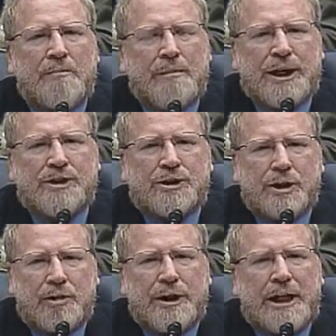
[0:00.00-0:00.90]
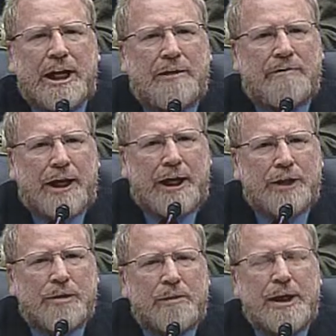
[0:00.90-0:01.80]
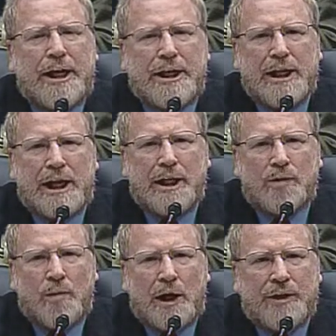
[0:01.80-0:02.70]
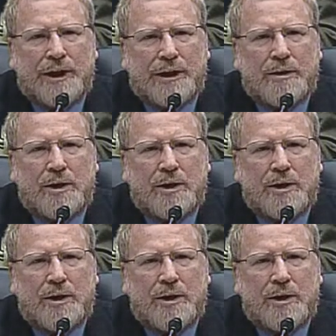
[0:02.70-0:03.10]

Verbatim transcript: based solely on volume and not on quality.